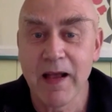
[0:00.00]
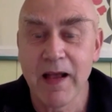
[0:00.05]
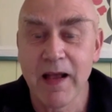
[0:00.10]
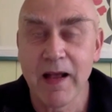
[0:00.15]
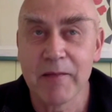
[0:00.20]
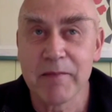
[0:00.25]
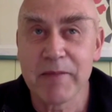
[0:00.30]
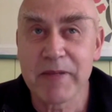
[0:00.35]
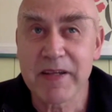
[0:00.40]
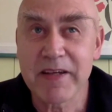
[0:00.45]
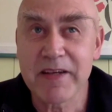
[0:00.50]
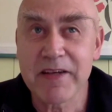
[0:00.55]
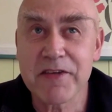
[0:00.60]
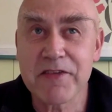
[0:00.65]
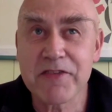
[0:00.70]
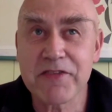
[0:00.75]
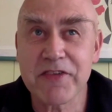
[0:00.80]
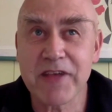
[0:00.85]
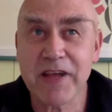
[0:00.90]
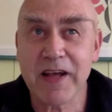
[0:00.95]

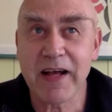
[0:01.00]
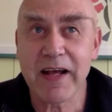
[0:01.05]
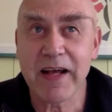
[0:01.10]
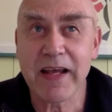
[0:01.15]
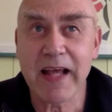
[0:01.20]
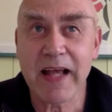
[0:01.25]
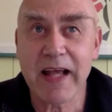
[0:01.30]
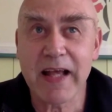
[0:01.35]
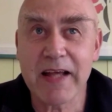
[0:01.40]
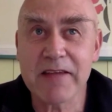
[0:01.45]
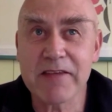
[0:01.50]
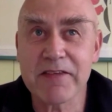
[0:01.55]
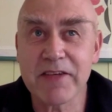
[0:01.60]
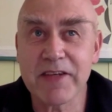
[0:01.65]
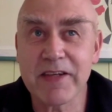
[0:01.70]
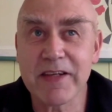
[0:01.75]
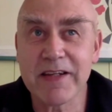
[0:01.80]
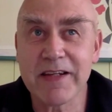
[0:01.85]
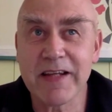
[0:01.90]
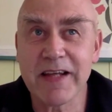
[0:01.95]
because I had,
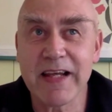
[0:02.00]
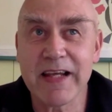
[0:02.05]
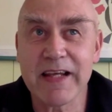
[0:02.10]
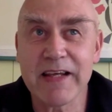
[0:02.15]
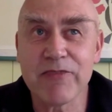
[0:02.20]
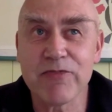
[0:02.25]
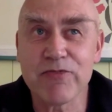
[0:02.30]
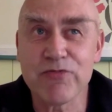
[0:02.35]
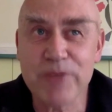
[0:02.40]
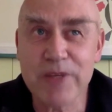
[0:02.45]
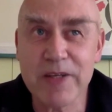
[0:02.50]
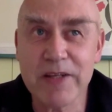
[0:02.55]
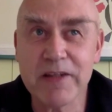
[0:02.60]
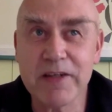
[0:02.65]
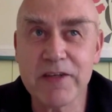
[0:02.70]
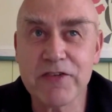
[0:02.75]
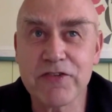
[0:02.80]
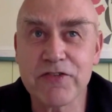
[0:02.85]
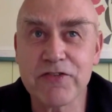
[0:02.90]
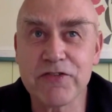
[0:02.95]
in a
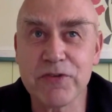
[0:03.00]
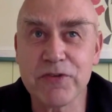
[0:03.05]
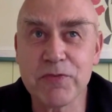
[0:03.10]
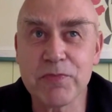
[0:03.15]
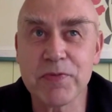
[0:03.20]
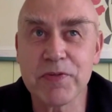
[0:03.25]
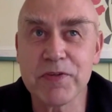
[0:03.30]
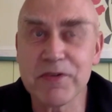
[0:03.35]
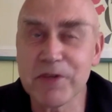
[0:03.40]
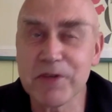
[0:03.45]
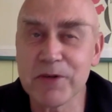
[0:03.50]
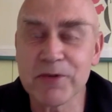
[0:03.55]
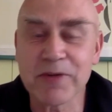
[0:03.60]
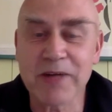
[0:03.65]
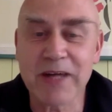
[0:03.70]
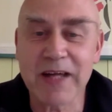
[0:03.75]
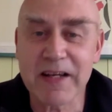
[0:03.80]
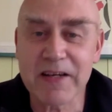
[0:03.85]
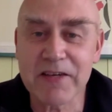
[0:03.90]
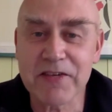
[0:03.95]
really stupid yoga
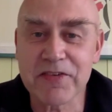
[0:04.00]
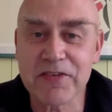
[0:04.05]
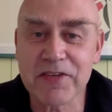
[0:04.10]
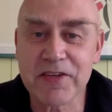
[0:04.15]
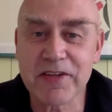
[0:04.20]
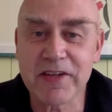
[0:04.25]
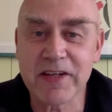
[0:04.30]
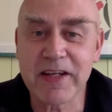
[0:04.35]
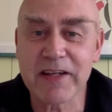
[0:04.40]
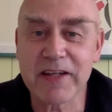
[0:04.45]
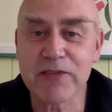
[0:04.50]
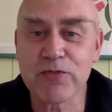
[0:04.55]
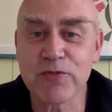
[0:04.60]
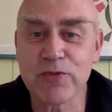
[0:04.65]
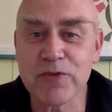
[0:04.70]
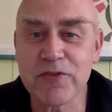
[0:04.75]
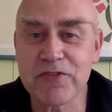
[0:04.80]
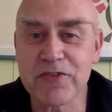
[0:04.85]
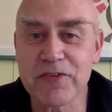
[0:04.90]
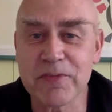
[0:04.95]
accident, I had
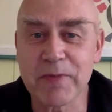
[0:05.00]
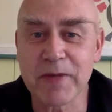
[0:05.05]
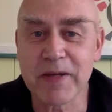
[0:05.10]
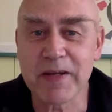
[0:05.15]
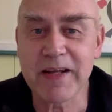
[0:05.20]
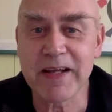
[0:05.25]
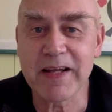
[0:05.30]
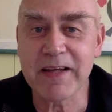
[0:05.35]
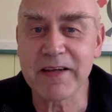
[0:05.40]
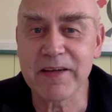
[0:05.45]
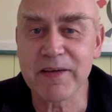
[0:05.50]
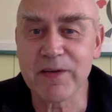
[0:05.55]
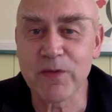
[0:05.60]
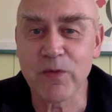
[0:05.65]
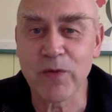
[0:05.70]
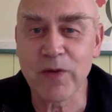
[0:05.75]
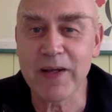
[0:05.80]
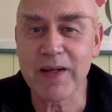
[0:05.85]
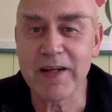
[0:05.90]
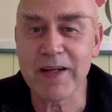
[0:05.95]
twisted my neck in a
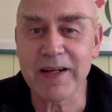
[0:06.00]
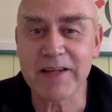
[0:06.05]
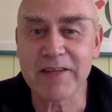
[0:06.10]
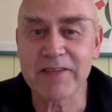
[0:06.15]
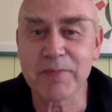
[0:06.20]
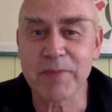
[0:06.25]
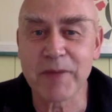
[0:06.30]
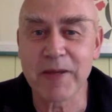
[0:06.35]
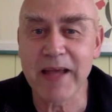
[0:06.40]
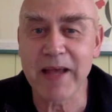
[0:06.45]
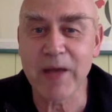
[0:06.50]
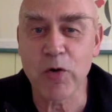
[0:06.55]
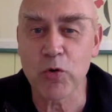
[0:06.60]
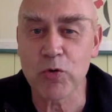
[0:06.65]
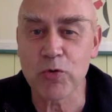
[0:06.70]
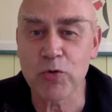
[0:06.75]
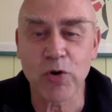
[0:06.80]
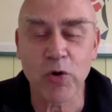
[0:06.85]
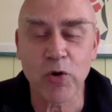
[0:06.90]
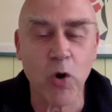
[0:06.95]
way that my
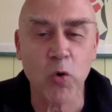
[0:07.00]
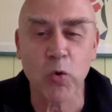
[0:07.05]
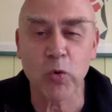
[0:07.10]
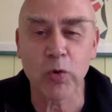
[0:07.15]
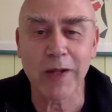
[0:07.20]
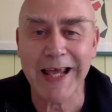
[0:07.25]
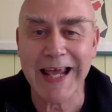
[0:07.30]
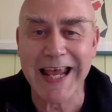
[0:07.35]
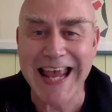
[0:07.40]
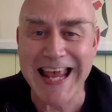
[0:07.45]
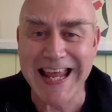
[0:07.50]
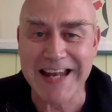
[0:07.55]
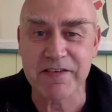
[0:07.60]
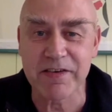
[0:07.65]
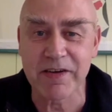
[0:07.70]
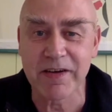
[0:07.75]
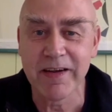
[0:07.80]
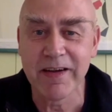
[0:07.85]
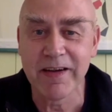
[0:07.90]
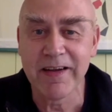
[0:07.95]
whole head
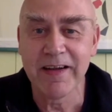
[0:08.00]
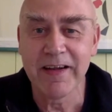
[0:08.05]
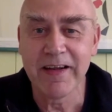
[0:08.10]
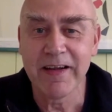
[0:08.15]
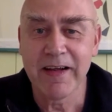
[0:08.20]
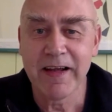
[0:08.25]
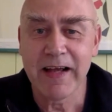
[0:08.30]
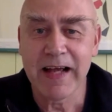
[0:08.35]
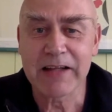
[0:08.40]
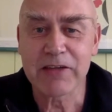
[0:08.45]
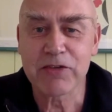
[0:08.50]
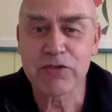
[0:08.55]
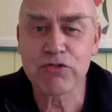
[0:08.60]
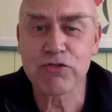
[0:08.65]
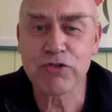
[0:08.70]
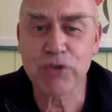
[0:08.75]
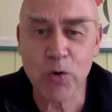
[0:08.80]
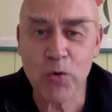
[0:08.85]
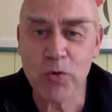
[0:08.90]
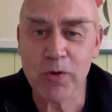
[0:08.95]
had
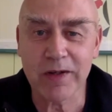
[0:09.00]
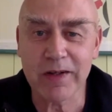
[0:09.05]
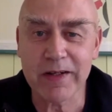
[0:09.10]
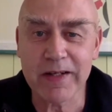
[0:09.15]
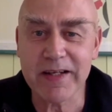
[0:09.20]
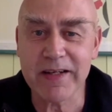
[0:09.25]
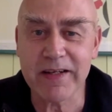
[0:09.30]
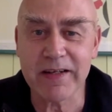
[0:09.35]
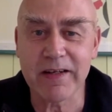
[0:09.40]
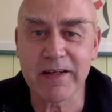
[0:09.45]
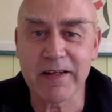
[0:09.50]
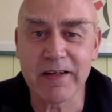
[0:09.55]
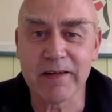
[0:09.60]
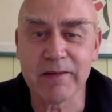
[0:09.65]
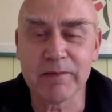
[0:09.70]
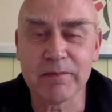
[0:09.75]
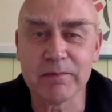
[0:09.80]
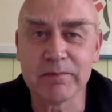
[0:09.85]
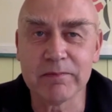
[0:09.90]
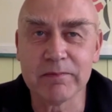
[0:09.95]
totally
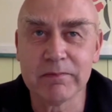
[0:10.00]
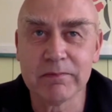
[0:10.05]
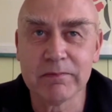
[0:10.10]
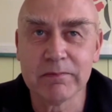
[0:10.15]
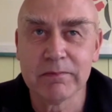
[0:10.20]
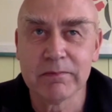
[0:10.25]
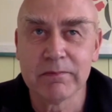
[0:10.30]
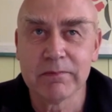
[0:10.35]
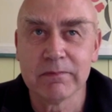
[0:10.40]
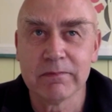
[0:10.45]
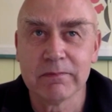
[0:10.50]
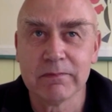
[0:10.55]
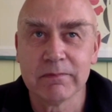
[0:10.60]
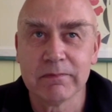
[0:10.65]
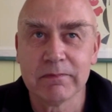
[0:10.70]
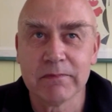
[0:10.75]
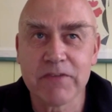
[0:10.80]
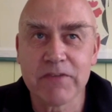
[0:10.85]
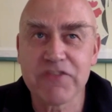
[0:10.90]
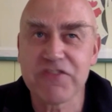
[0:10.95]

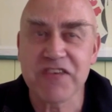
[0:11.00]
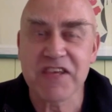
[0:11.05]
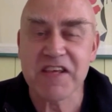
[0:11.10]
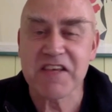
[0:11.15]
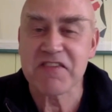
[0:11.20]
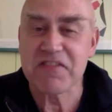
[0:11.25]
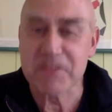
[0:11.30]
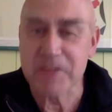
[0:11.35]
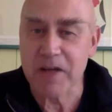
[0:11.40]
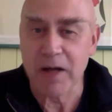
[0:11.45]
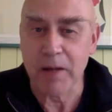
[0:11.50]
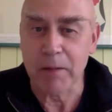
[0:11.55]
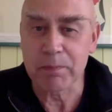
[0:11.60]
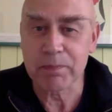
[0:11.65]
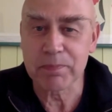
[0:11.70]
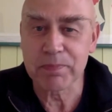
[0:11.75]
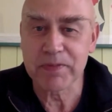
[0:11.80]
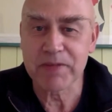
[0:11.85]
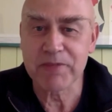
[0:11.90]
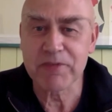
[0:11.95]
seized up.
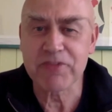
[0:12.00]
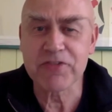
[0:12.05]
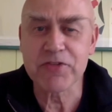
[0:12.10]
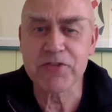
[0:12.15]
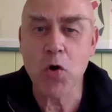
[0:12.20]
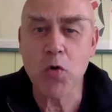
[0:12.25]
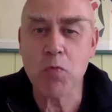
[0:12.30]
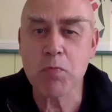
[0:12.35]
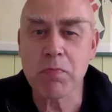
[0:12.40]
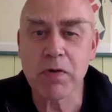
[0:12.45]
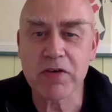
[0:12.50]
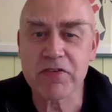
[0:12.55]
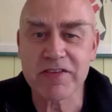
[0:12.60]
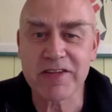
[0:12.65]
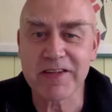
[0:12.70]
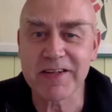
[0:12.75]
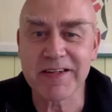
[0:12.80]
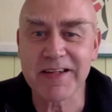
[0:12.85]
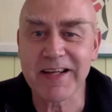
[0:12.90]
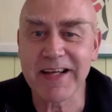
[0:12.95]
There was no
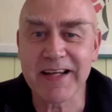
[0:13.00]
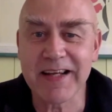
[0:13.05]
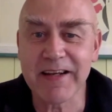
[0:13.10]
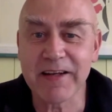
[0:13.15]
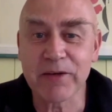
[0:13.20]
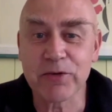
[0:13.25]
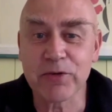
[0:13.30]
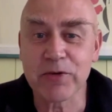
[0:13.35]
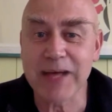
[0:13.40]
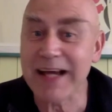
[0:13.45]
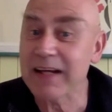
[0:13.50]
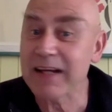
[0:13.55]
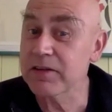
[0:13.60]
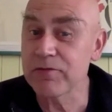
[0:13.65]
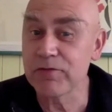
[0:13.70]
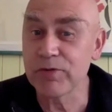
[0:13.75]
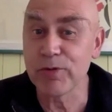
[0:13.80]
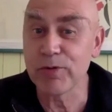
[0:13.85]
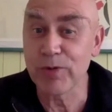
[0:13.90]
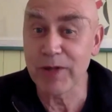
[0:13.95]
muscle in the head I could
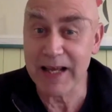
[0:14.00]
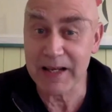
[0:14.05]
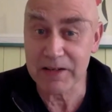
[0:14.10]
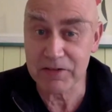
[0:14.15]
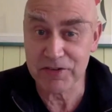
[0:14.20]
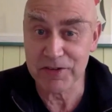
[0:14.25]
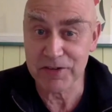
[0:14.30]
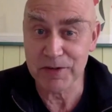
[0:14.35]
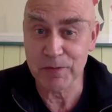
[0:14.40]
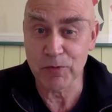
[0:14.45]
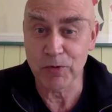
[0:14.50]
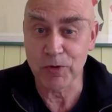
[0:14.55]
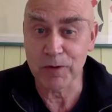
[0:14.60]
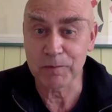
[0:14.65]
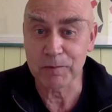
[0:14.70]
actively relax anymore.